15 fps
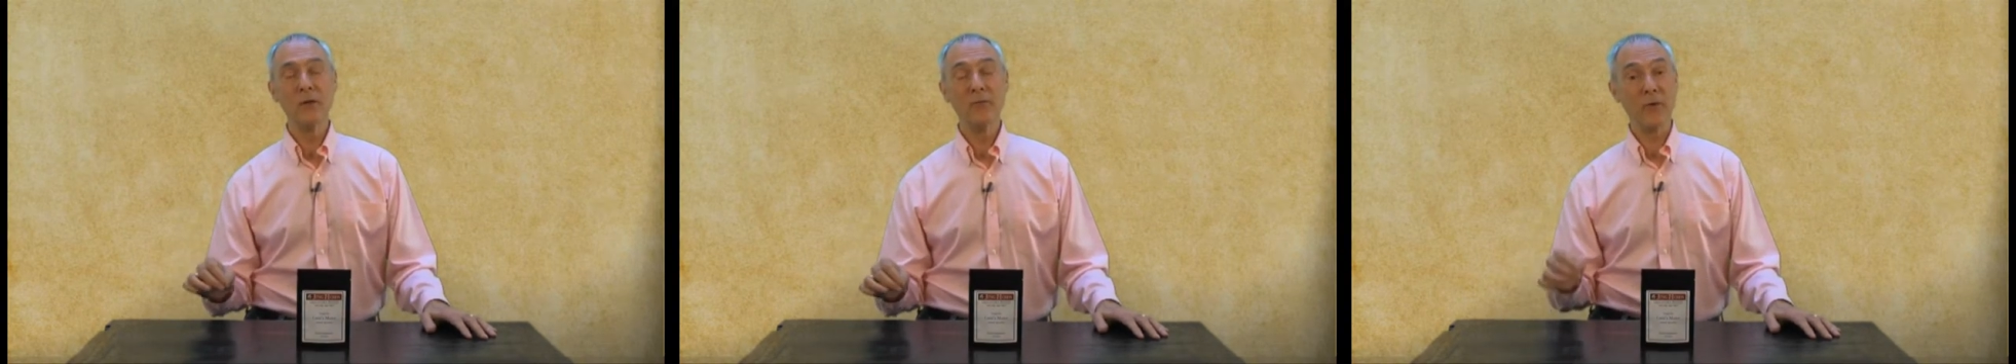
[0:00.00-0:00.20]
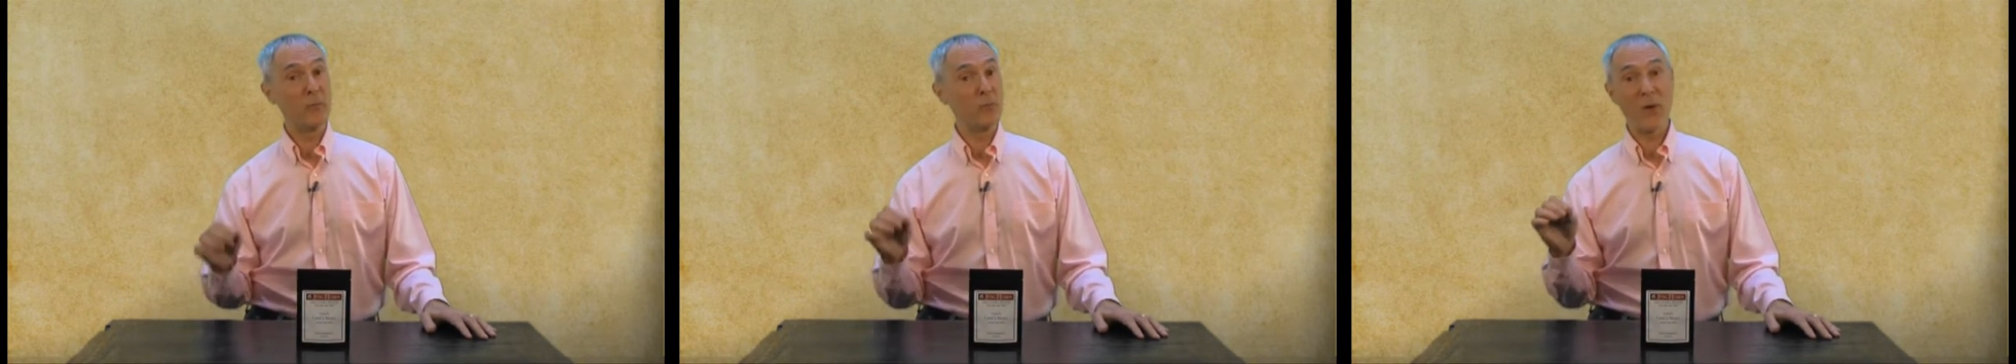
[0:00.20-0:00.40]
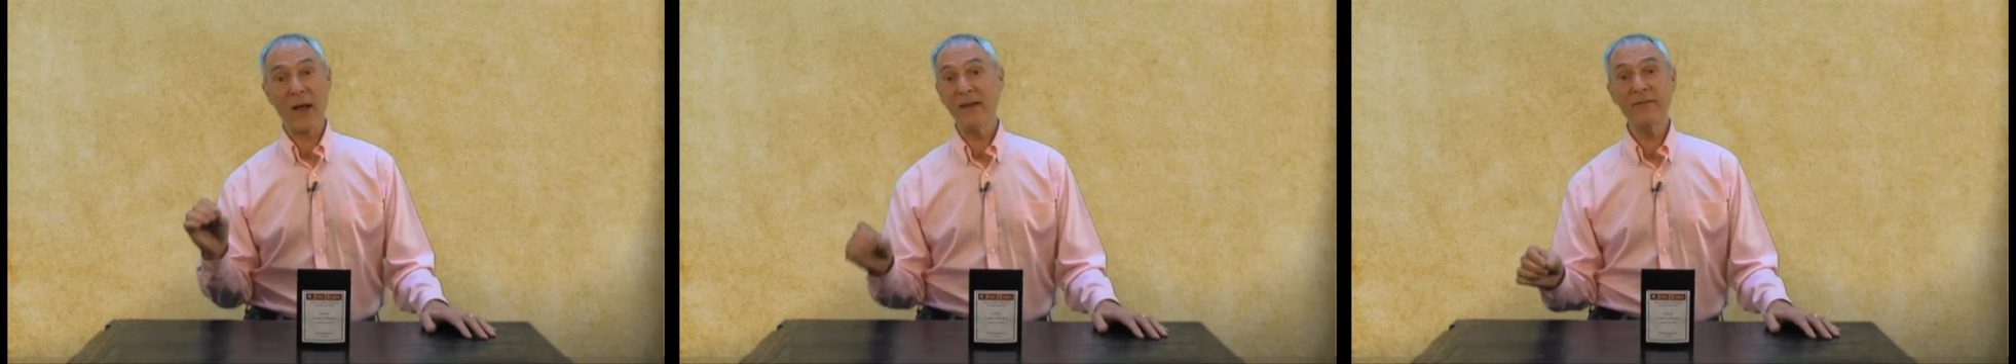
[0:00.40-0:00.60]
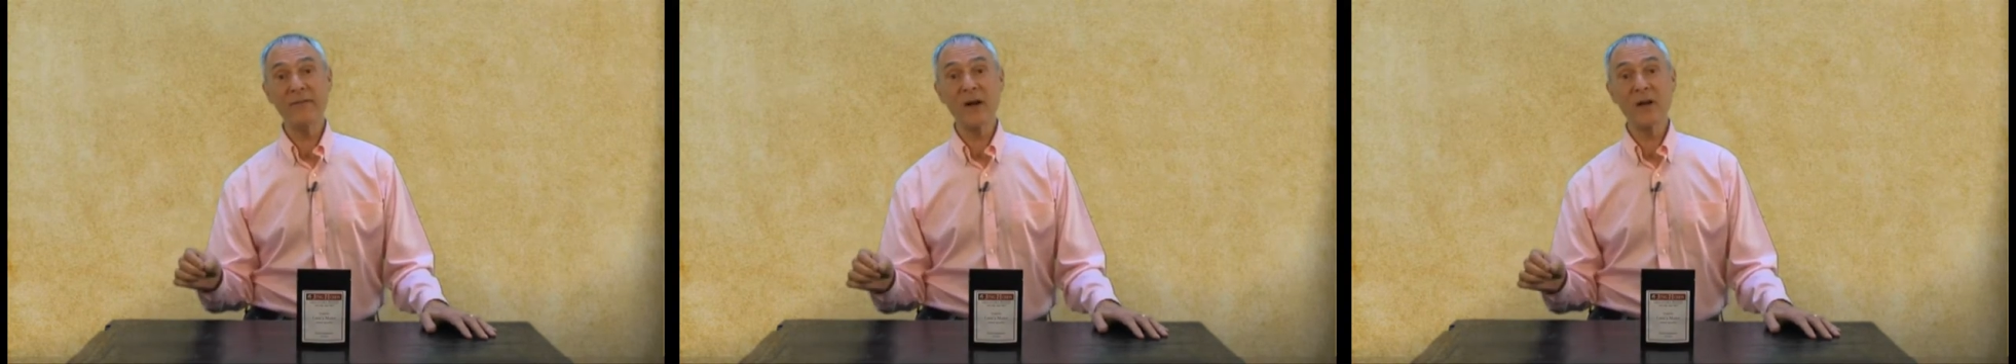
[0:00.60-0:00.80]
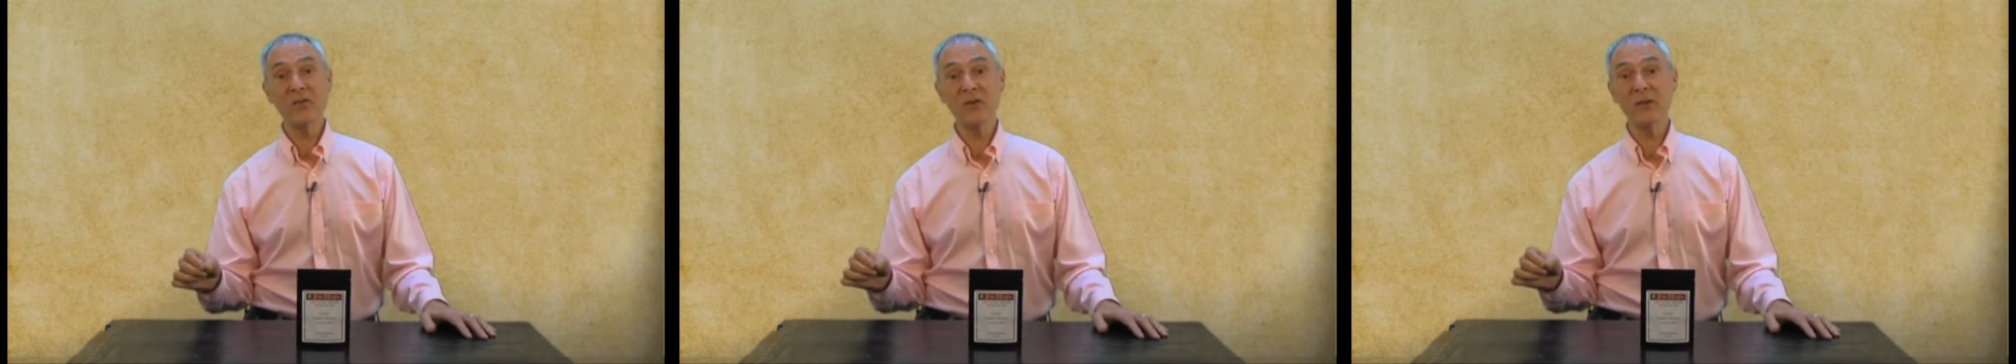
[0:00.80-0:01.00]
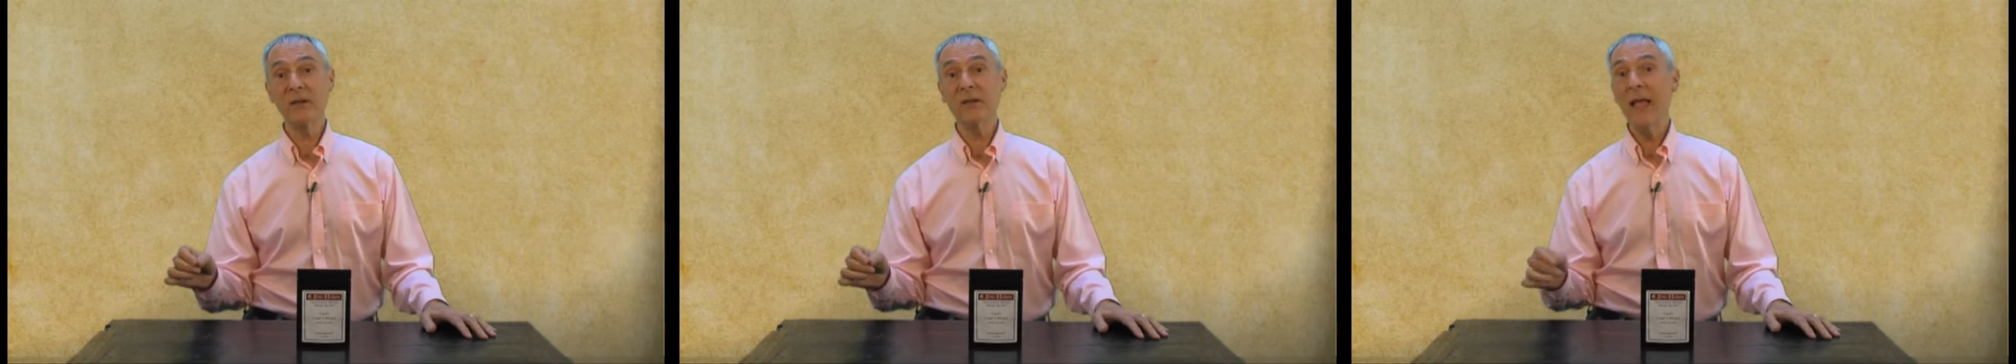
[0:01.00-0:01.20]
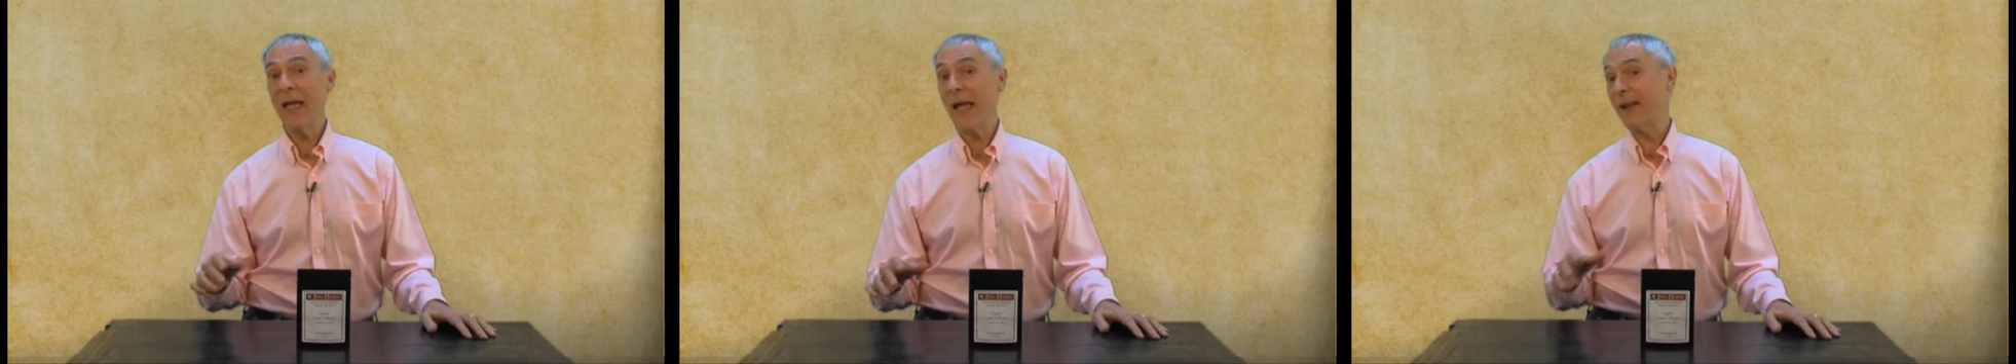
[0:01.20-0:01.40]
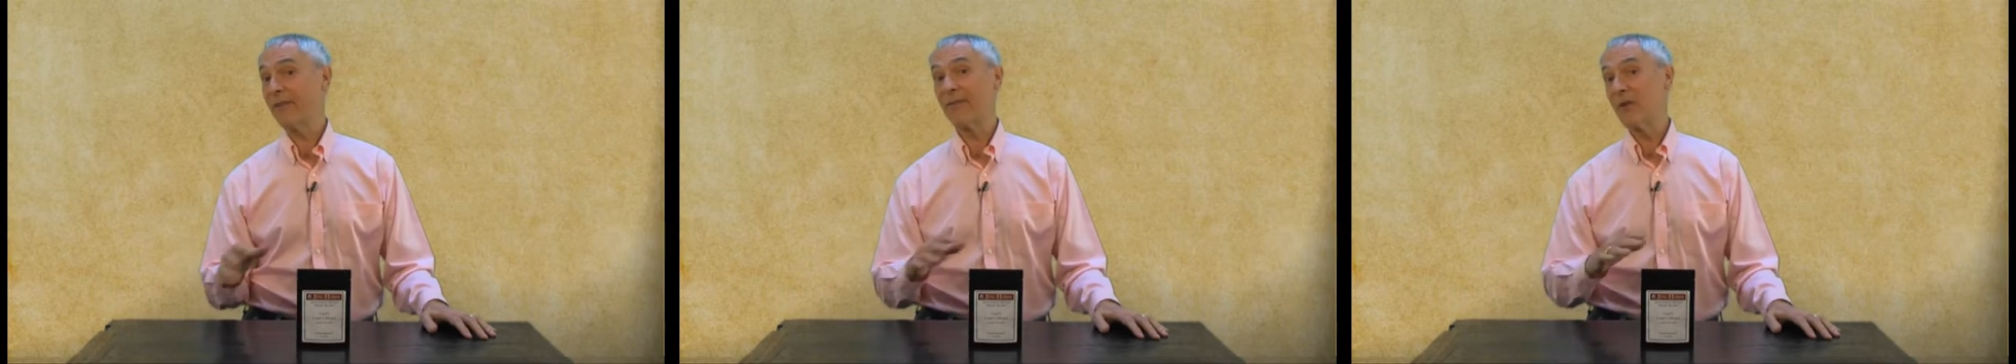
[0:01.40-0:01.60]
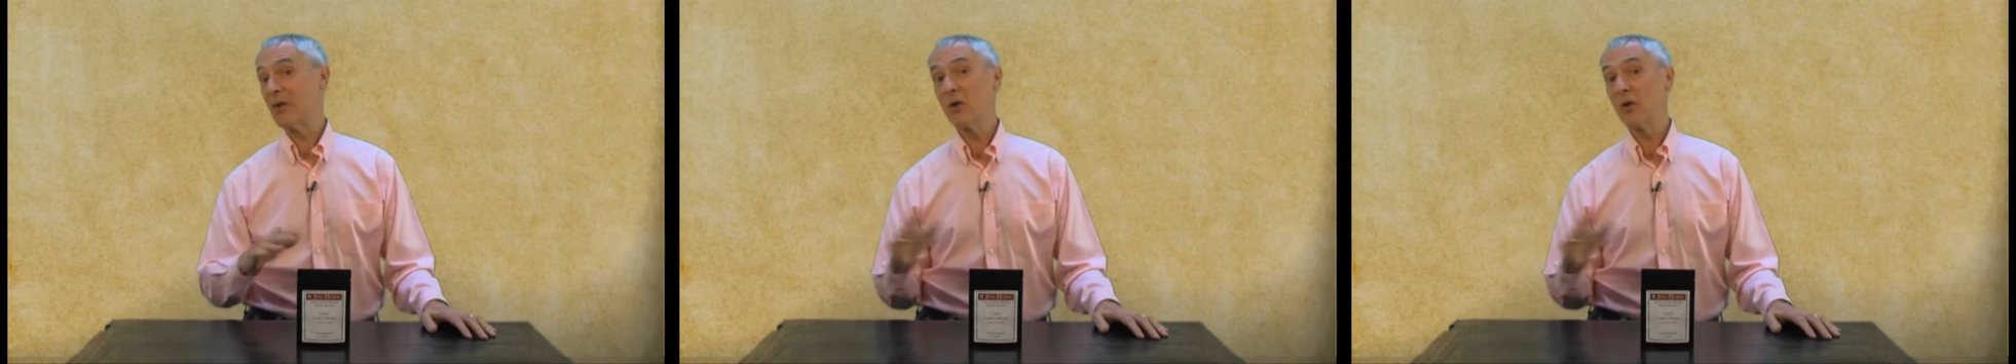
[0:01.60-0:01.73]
for brain function and for